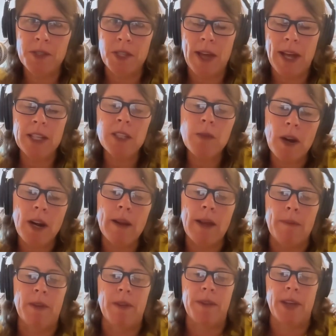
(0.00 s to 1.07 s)
So that's why
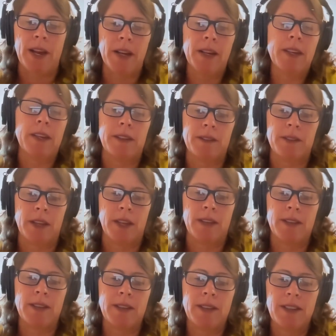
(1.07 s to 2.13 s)
I'm empathetic, is
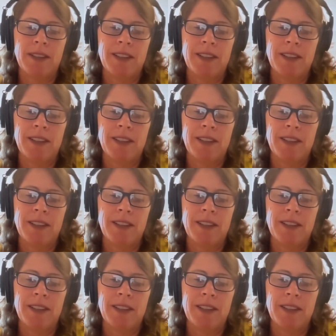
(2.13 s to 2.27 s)
that